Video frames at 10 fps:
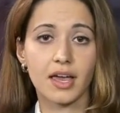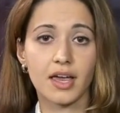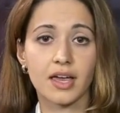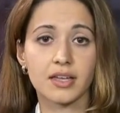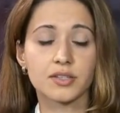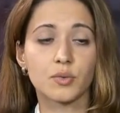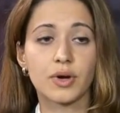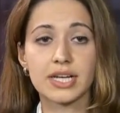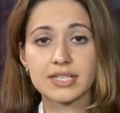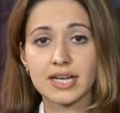And
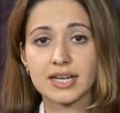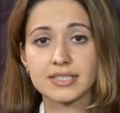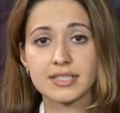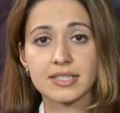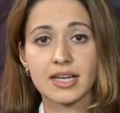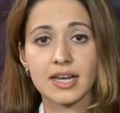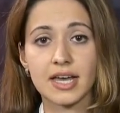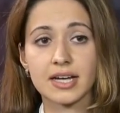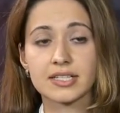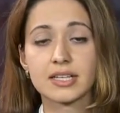what it does is
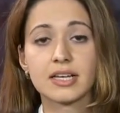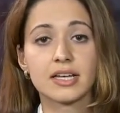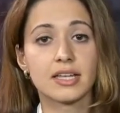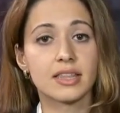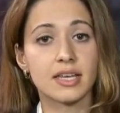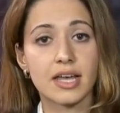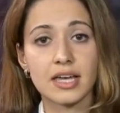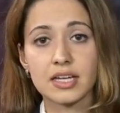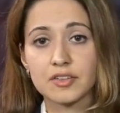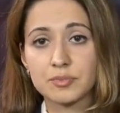connect the
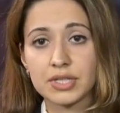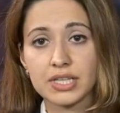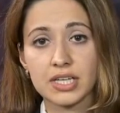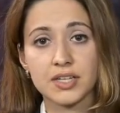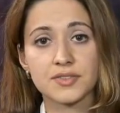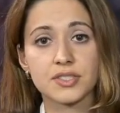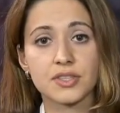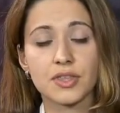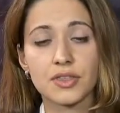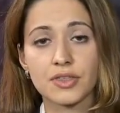negative beliefs,
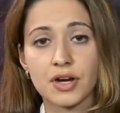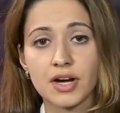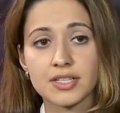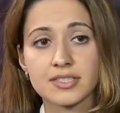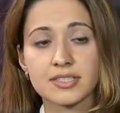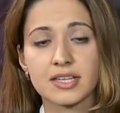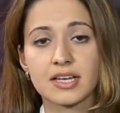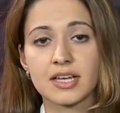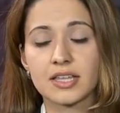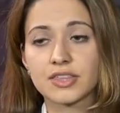the thoughts,
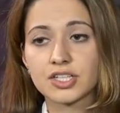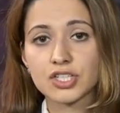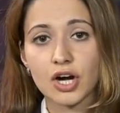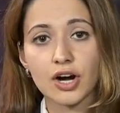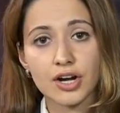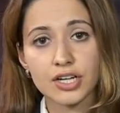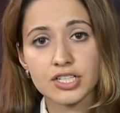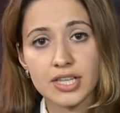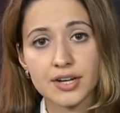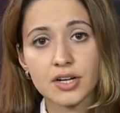the
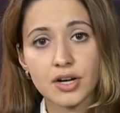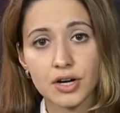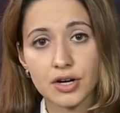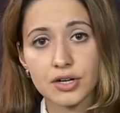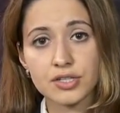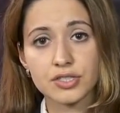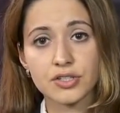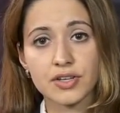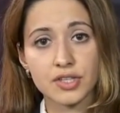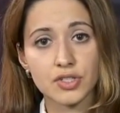charge that occurs
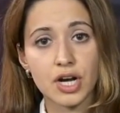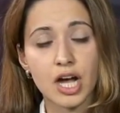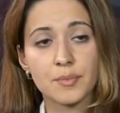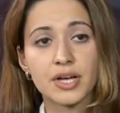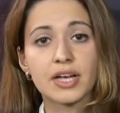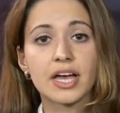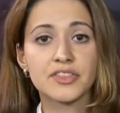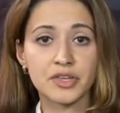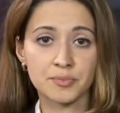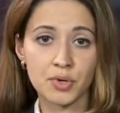during the trauma,
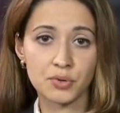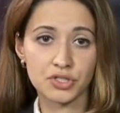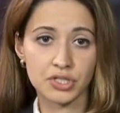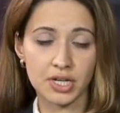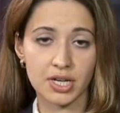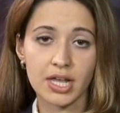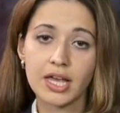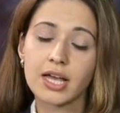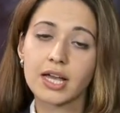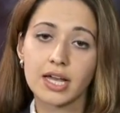and the emotion.
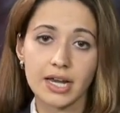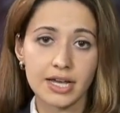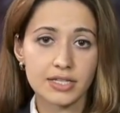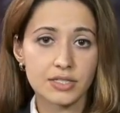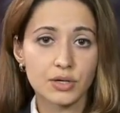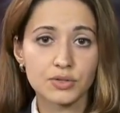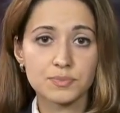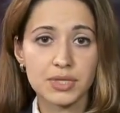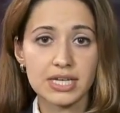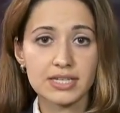Connects those
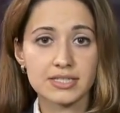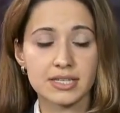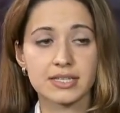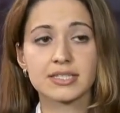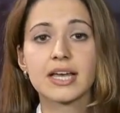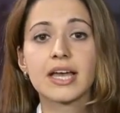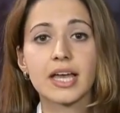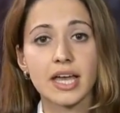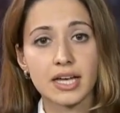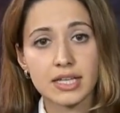pieces
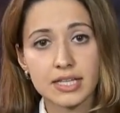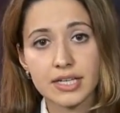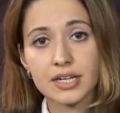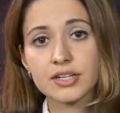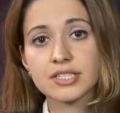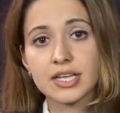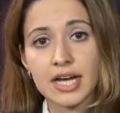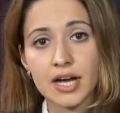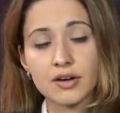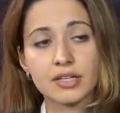and clears it
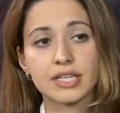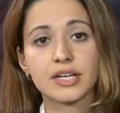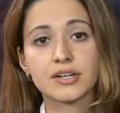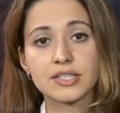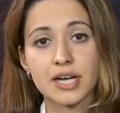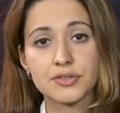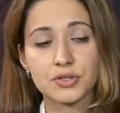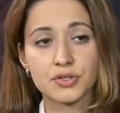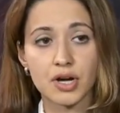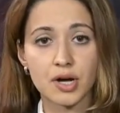out, clears out
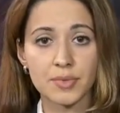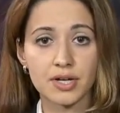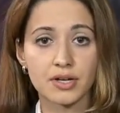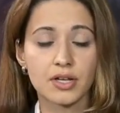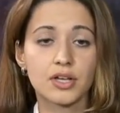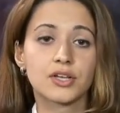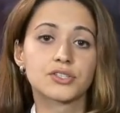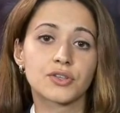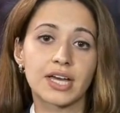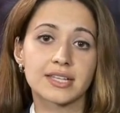the trauma.
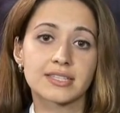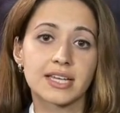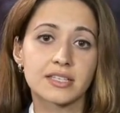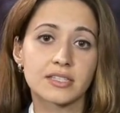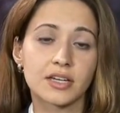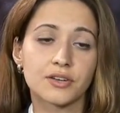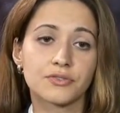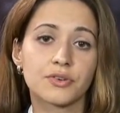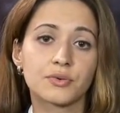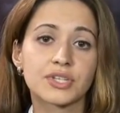So that sense
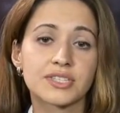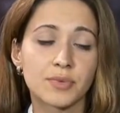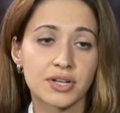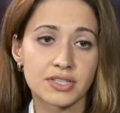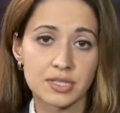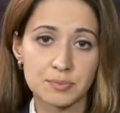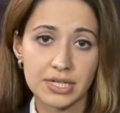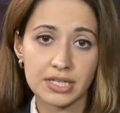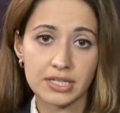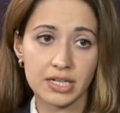of
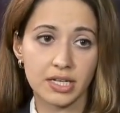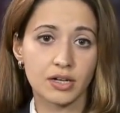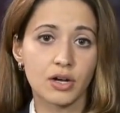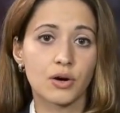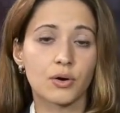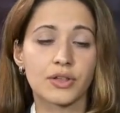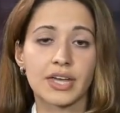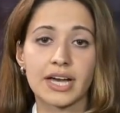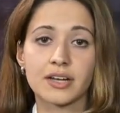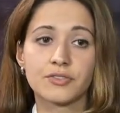responsibility or
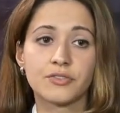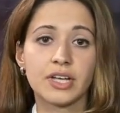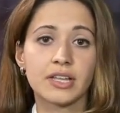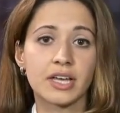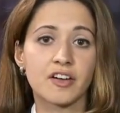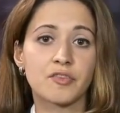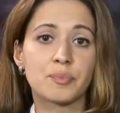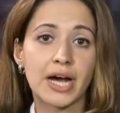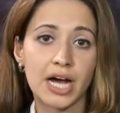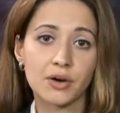that feeling of
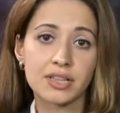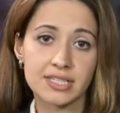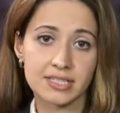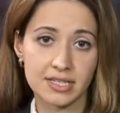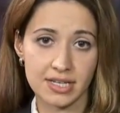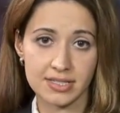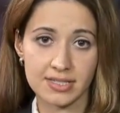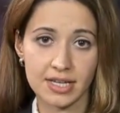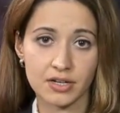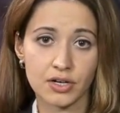powerlessness
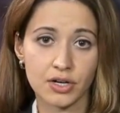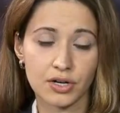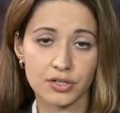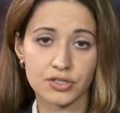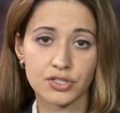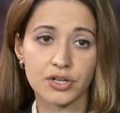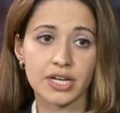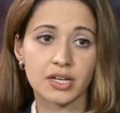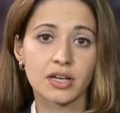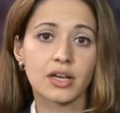that occurs
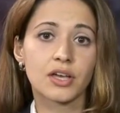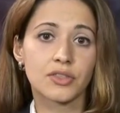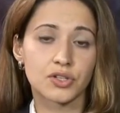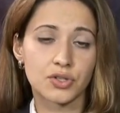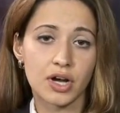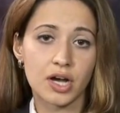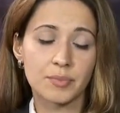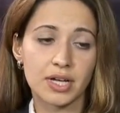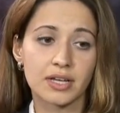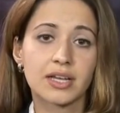during the
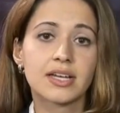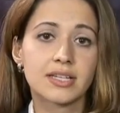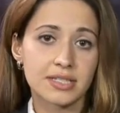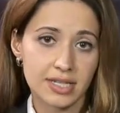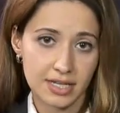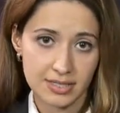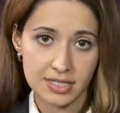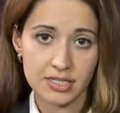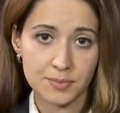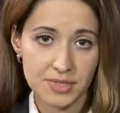trauma tends
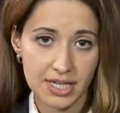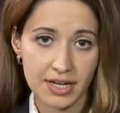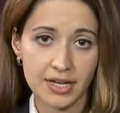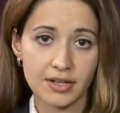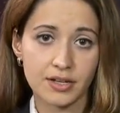to subside.